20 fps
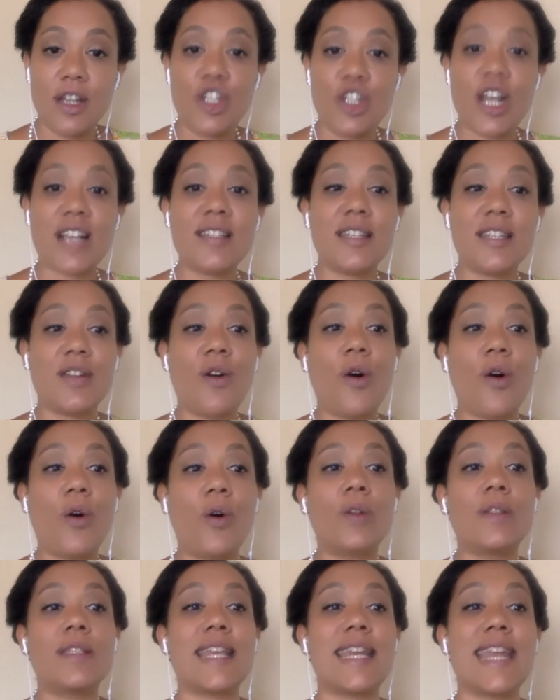Justin
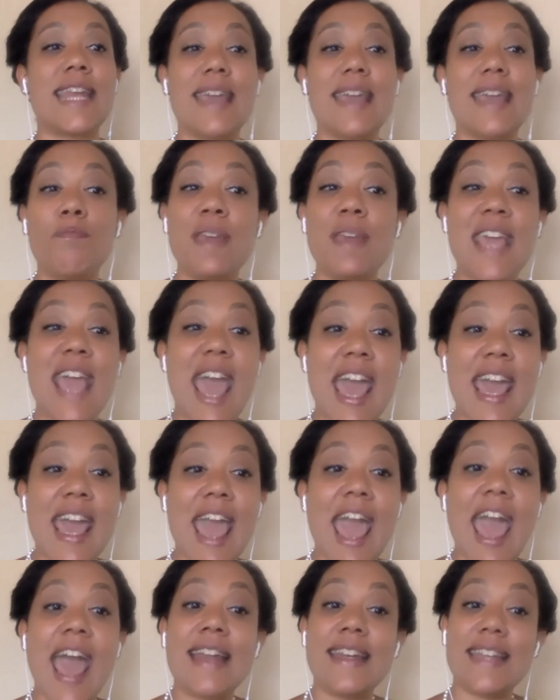holds an
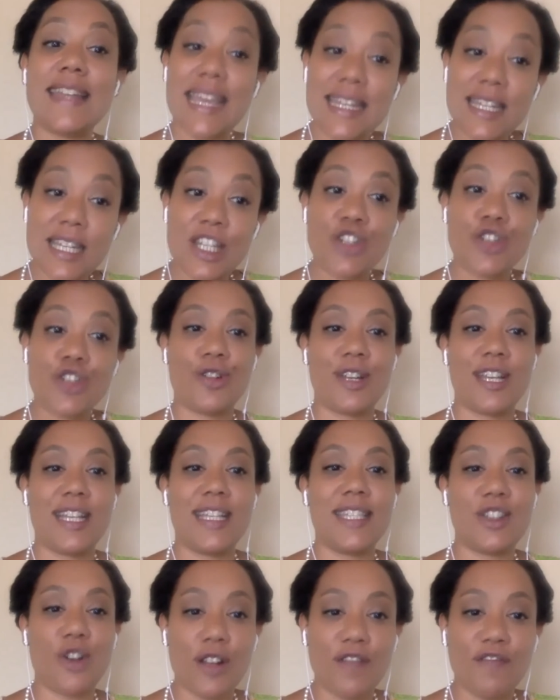MBA and industry
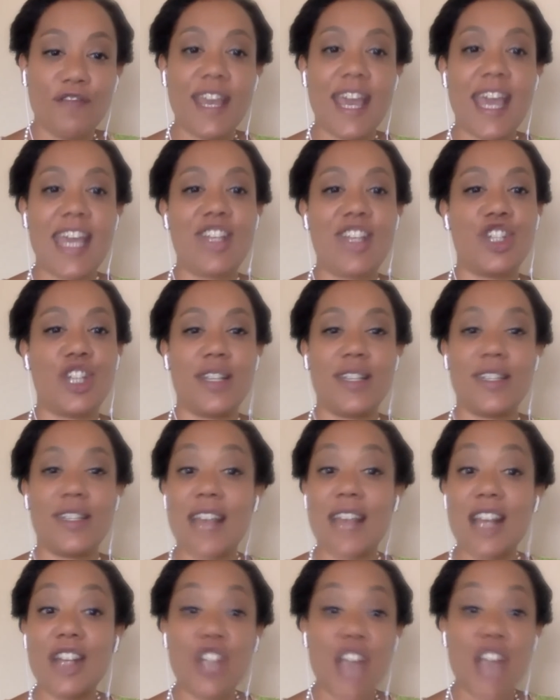certification
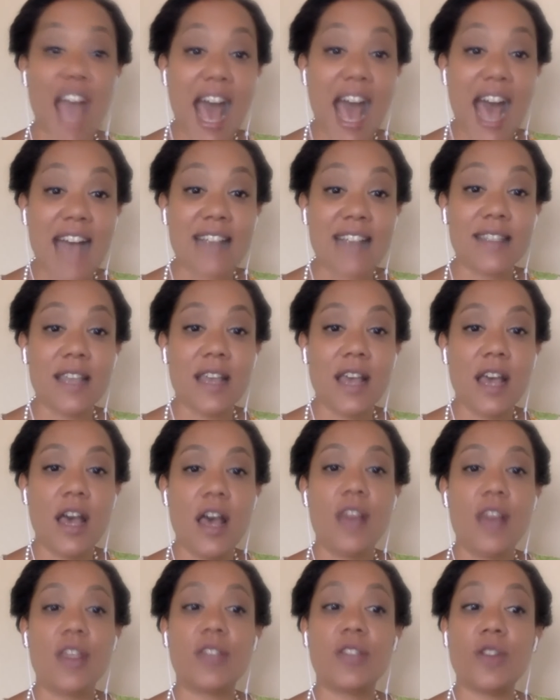such as
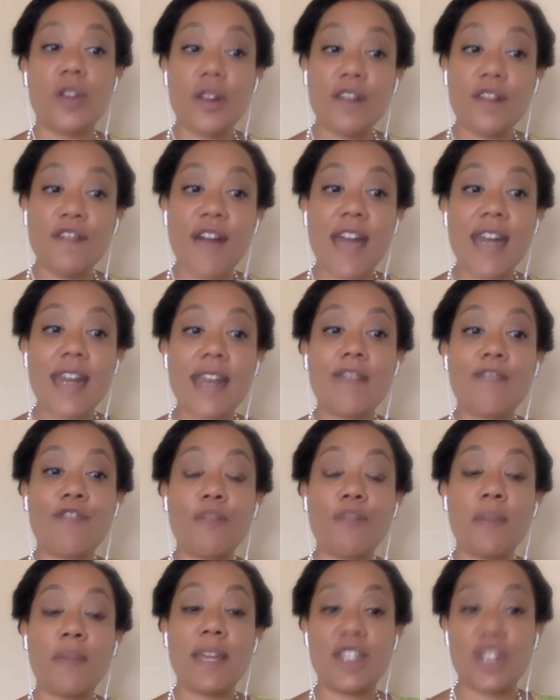the Certified
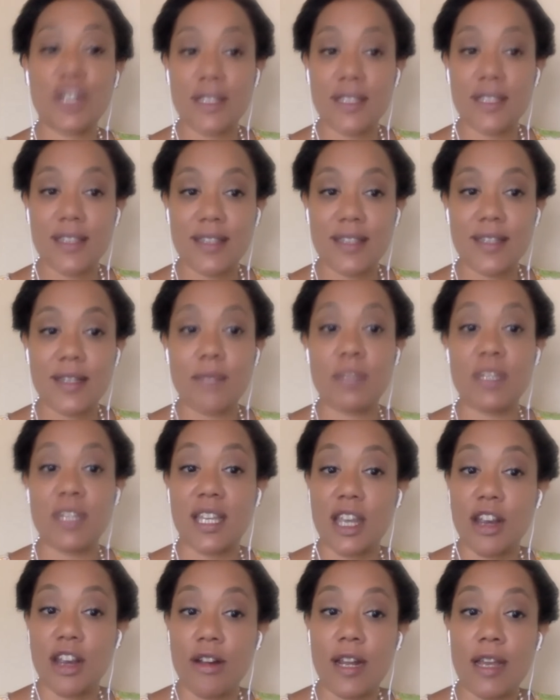Information System
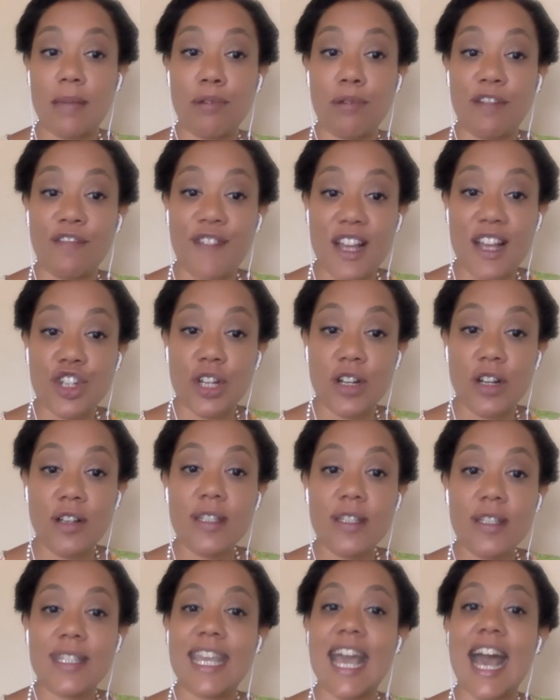Security
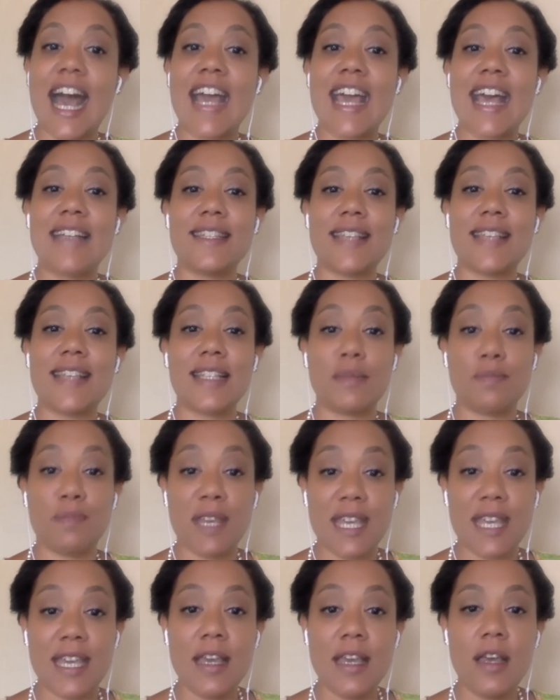Professional,
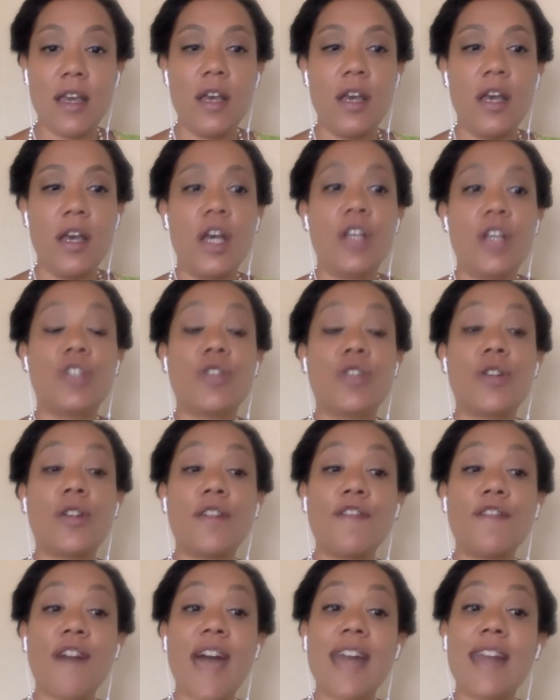CISSP,
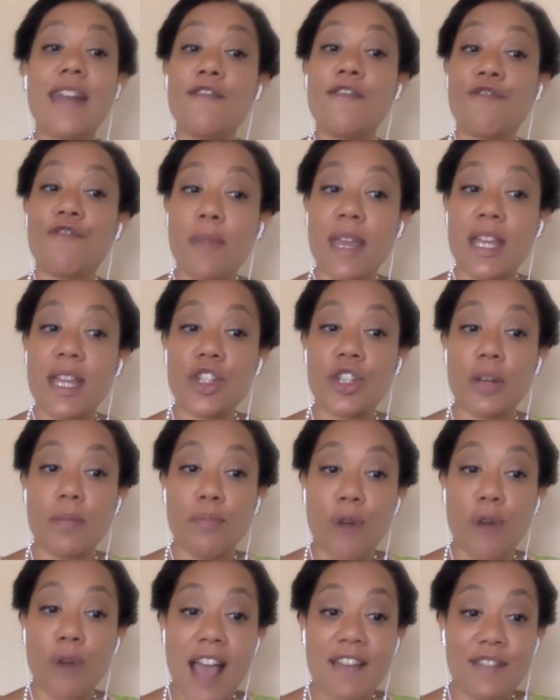Certified
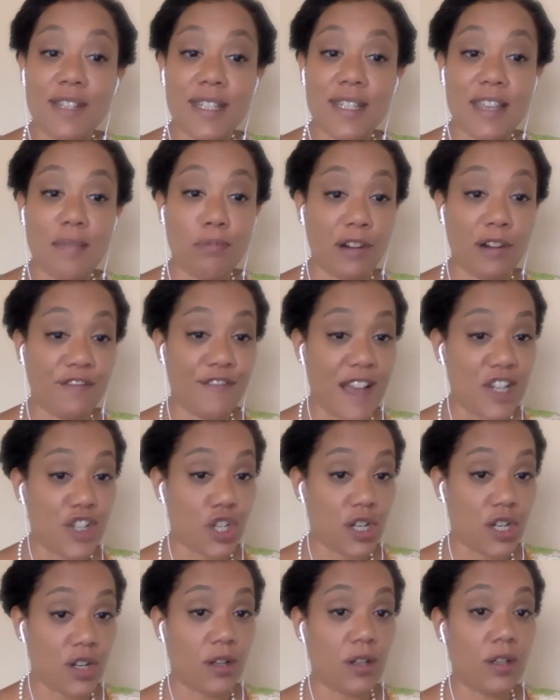Information Privacy
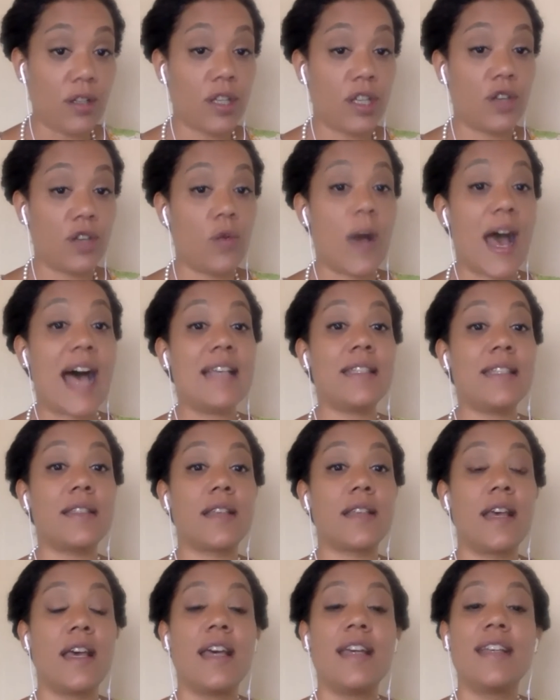Professional,
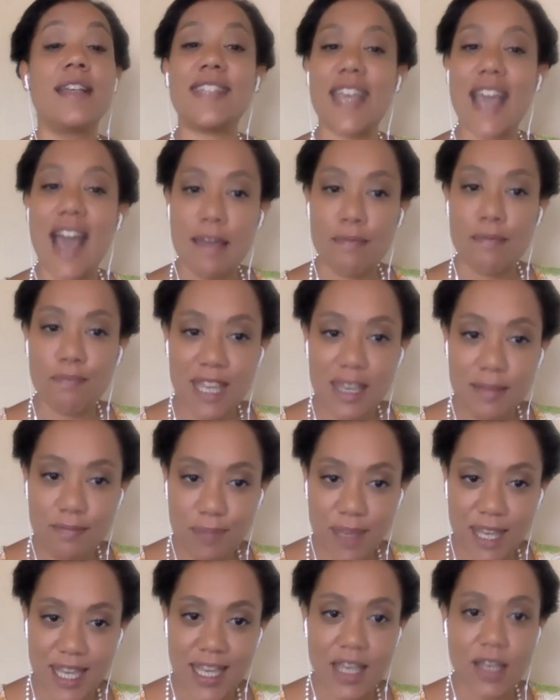US,
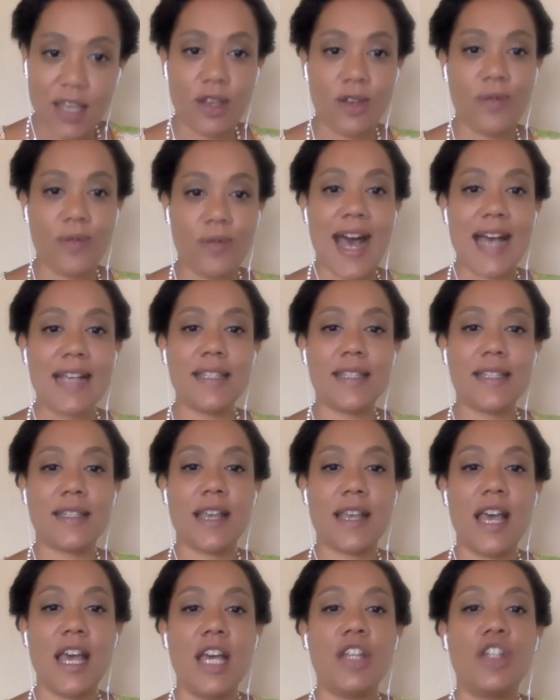CIPP, US,
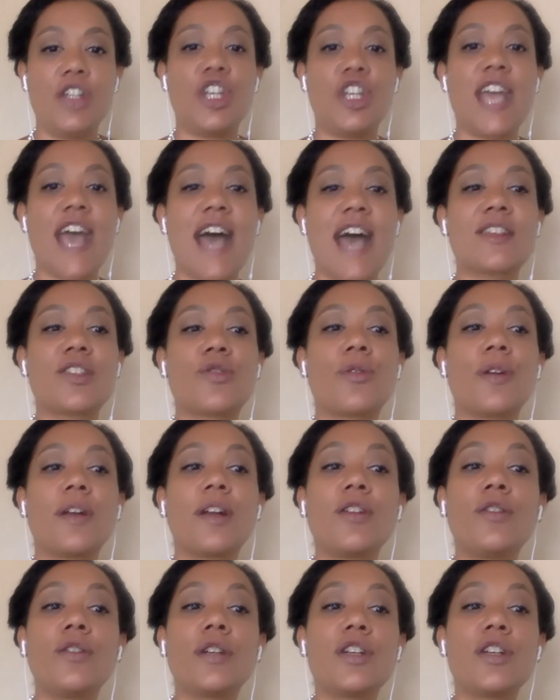GIAC
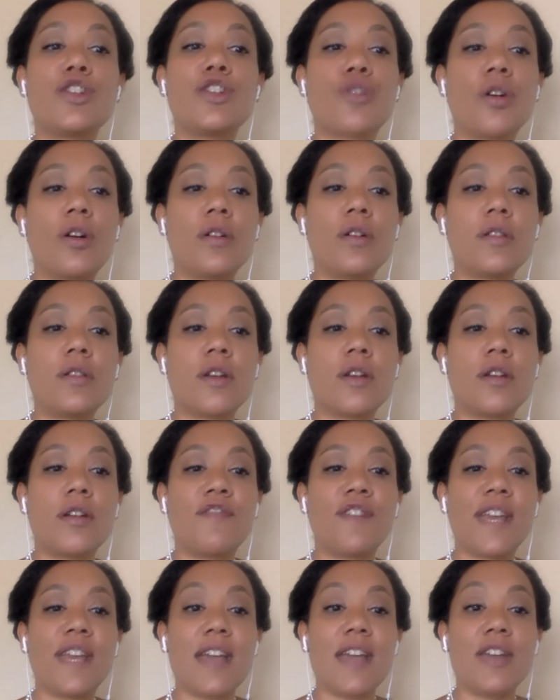Critical Controlled
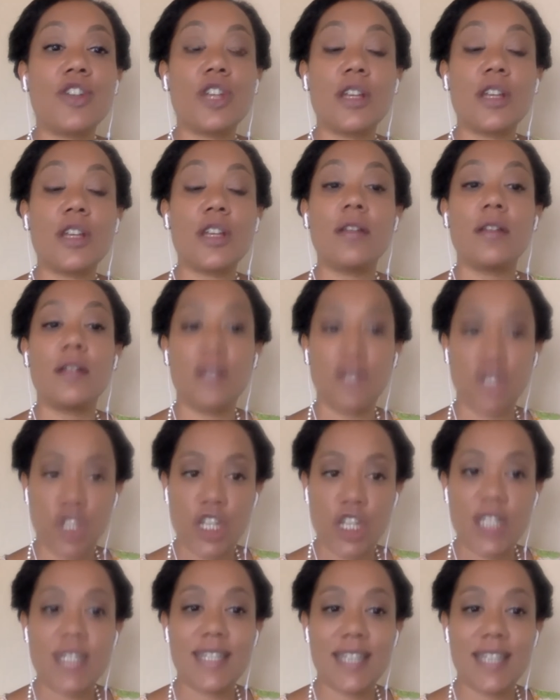Certification,
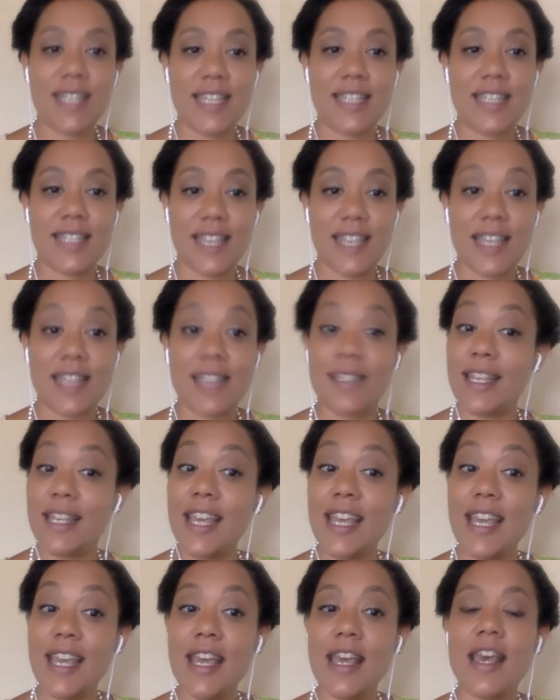
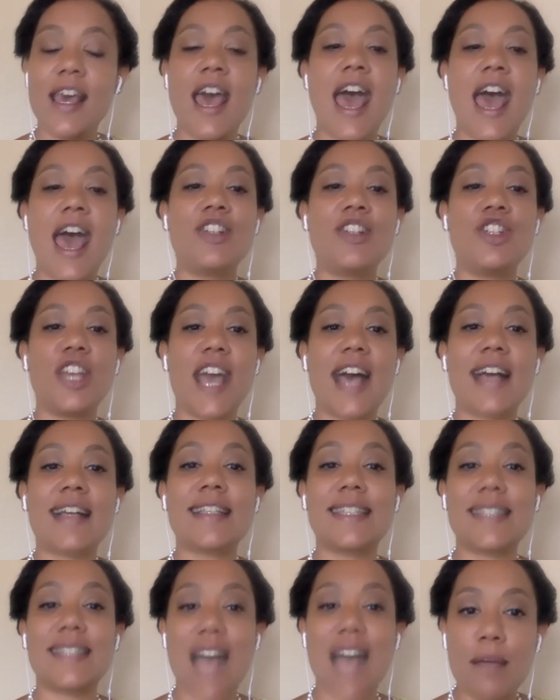GCCC, and
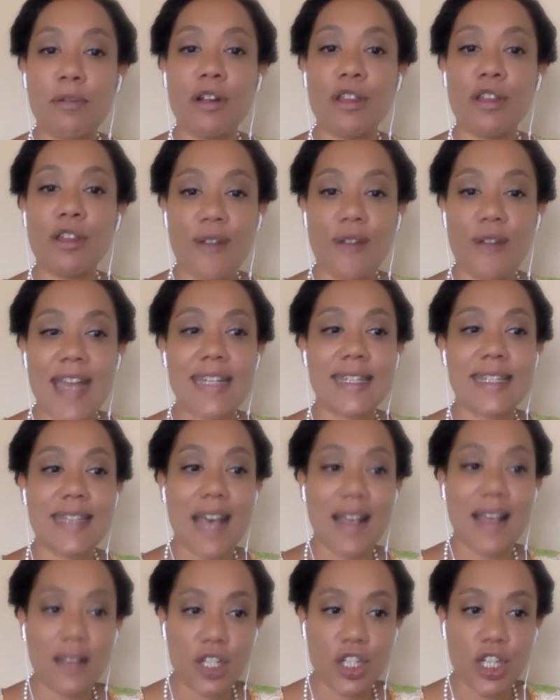GIAC Cyber Threat
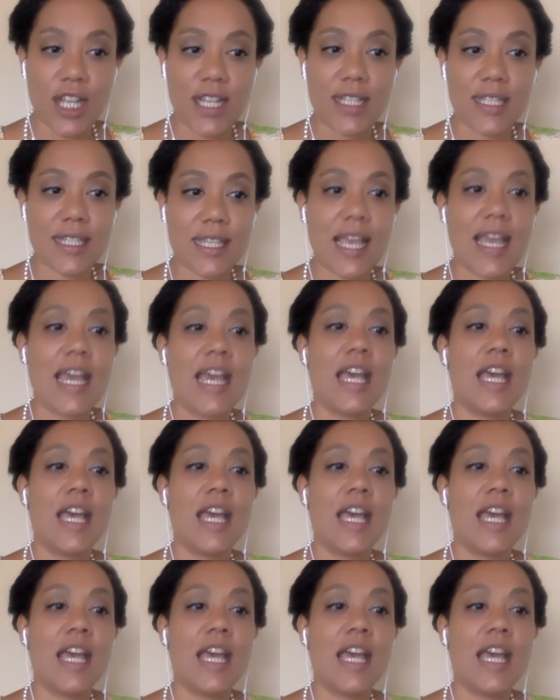Intelligence,